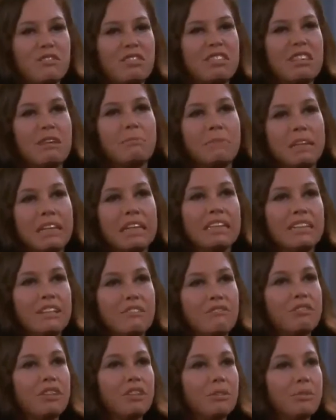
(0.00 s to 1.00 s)
something
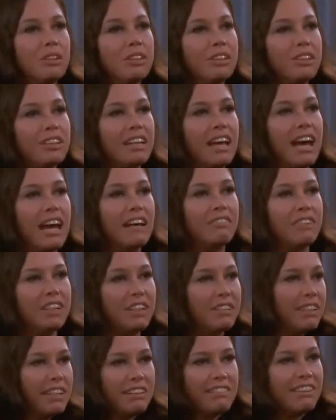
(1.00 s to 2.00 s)
different with your life,
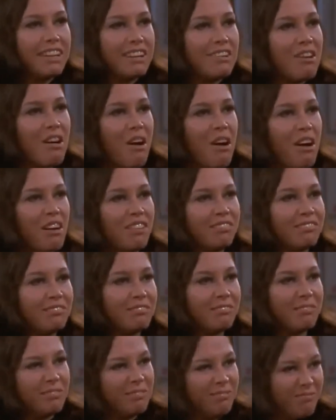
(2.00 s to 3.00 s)
you know, anything at all...
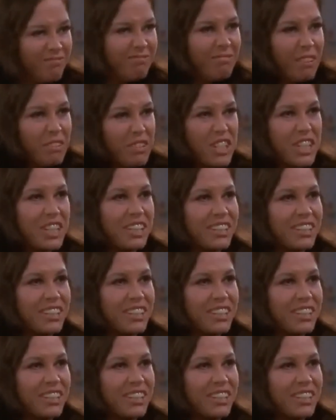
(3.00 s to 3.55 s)
What'd you